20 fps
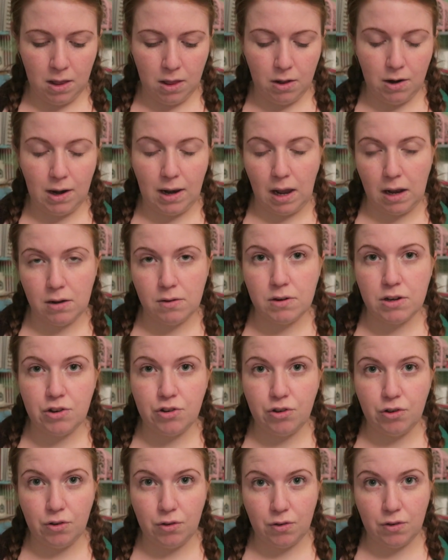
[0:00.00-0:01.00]
the
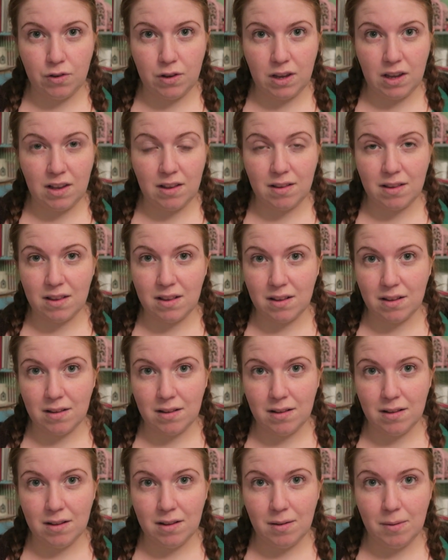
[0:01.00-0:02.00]
language used is
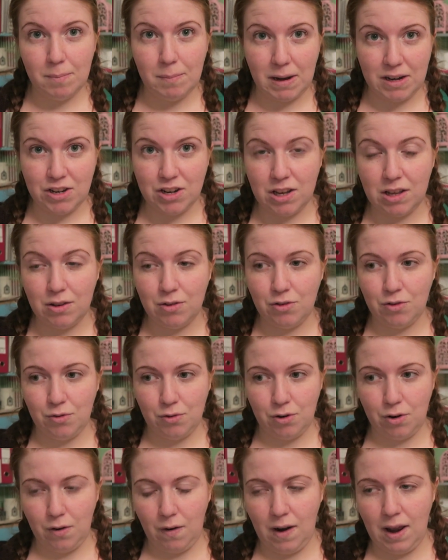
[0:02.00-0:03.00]
matching
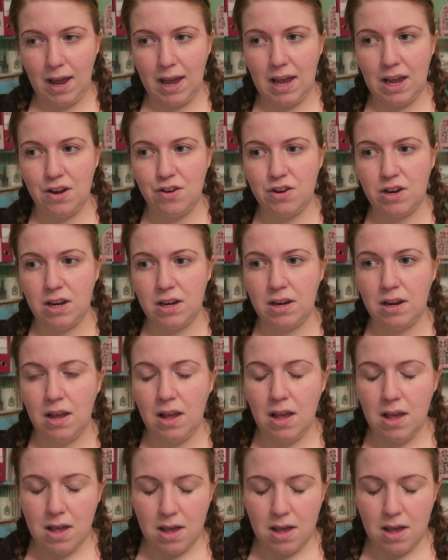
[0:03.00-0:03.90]
to her age, and